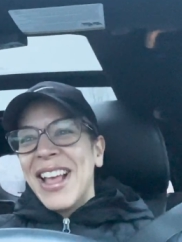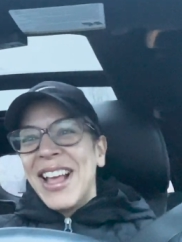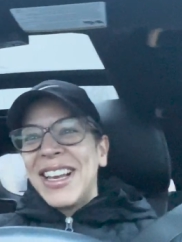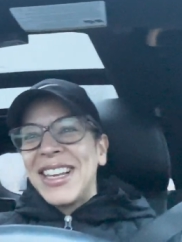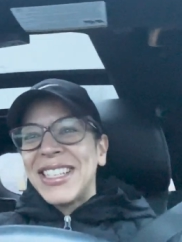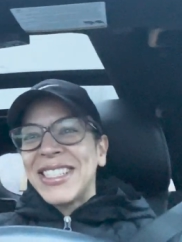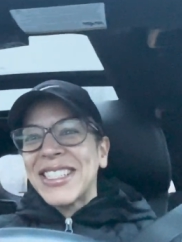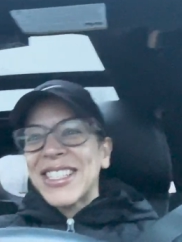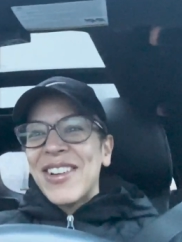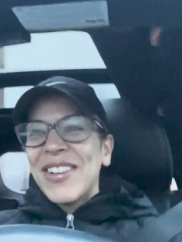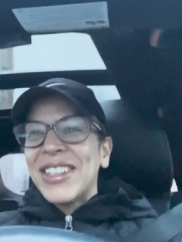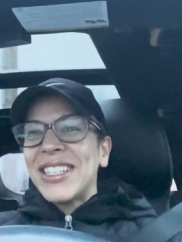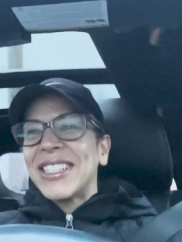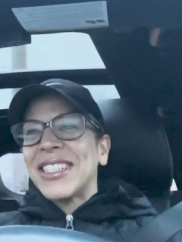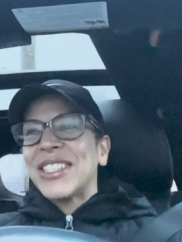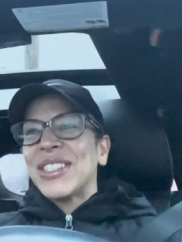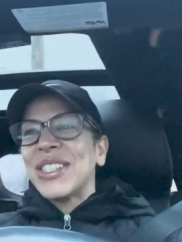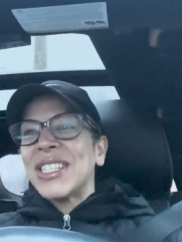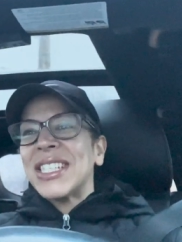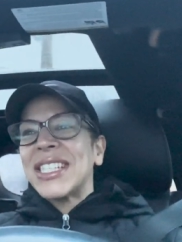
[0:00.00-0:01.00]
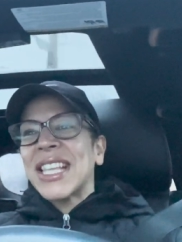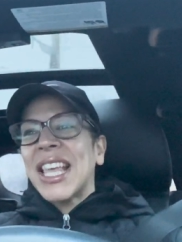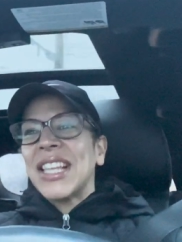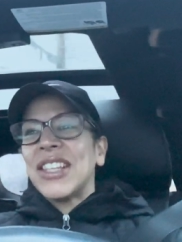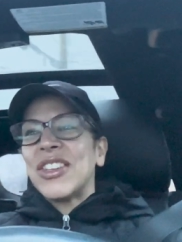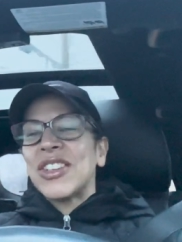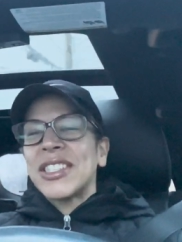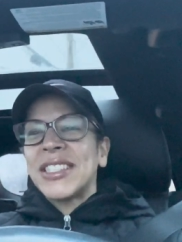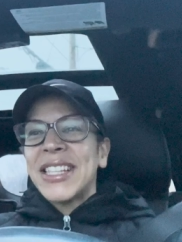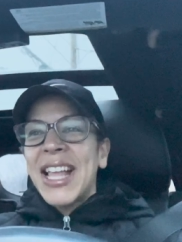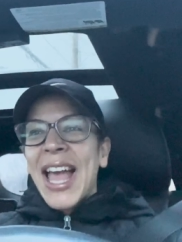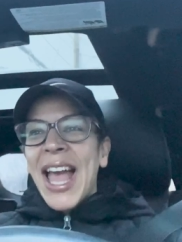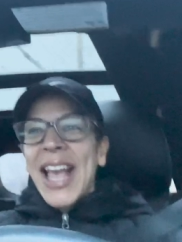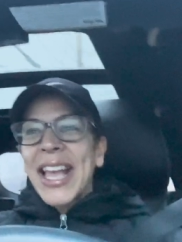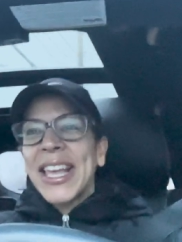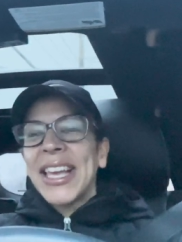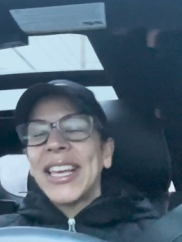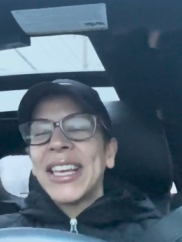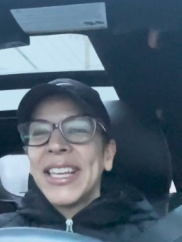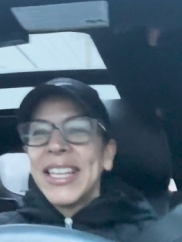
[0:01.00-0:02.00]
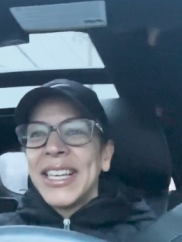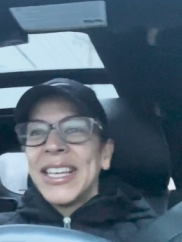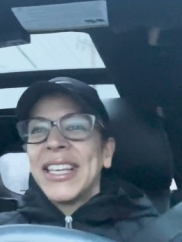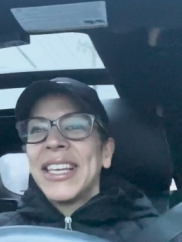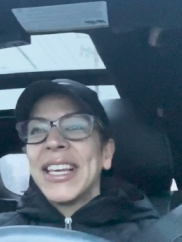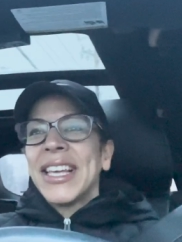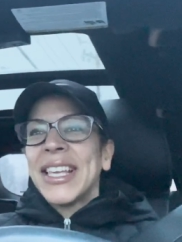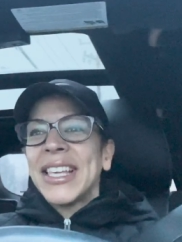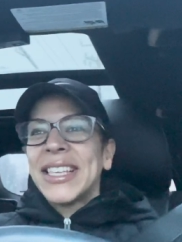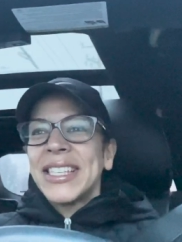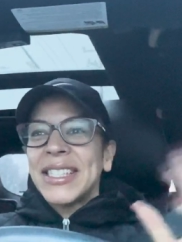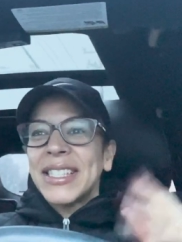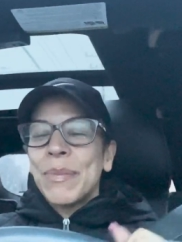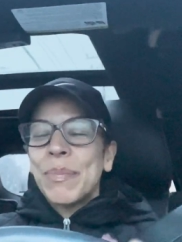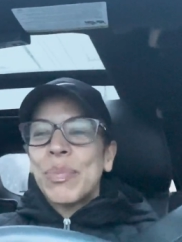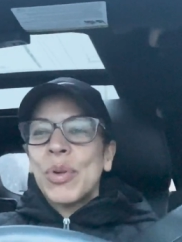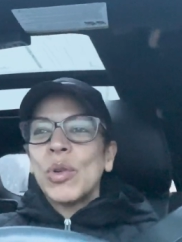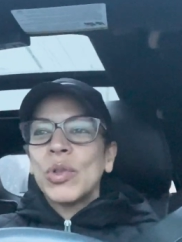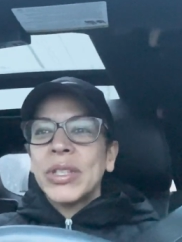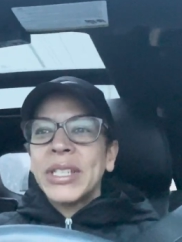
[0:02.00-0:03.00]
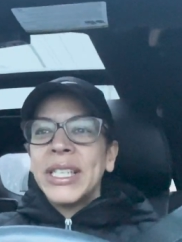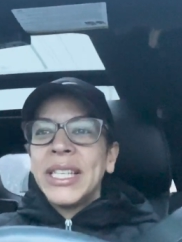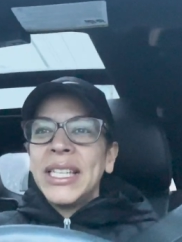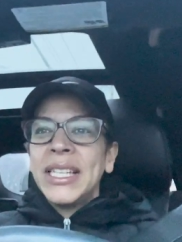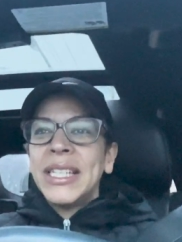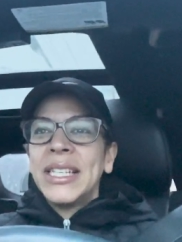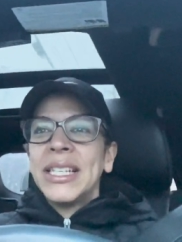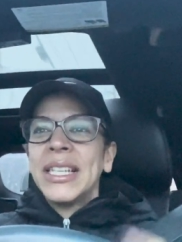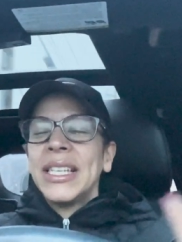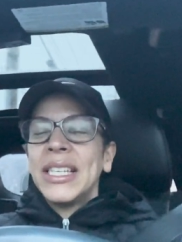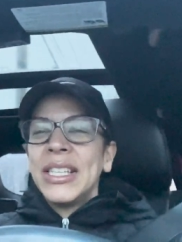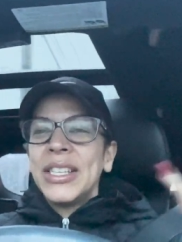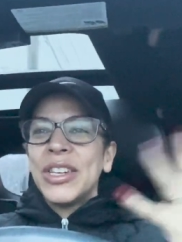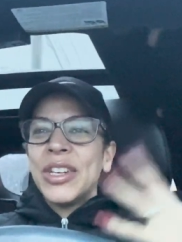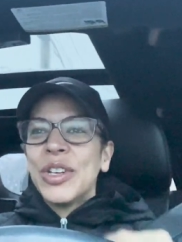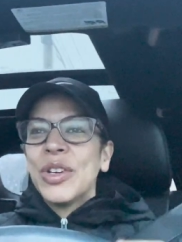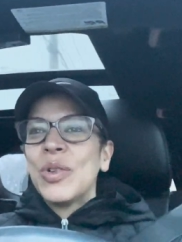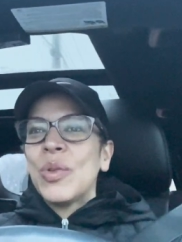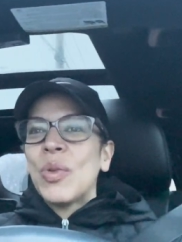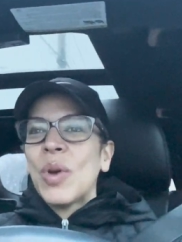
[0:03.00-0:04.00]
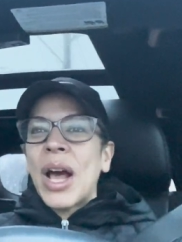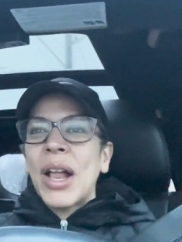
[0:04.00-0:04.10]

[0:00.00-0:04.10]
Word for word: Let's go. Let's do this. Get your snack. Get some protein in you.